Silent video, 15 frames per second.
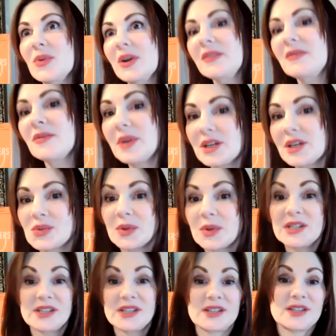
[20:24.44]
one of the biggest
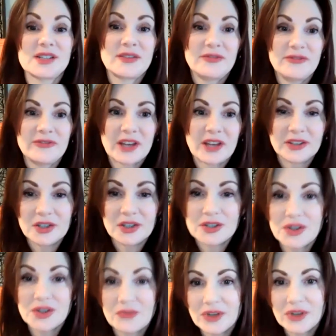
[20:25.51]
ones is the failure
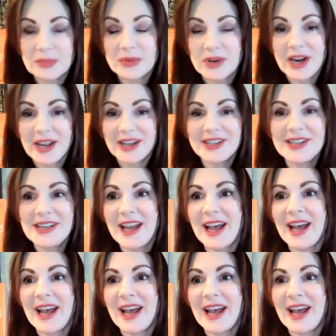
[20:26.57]
to rebrand,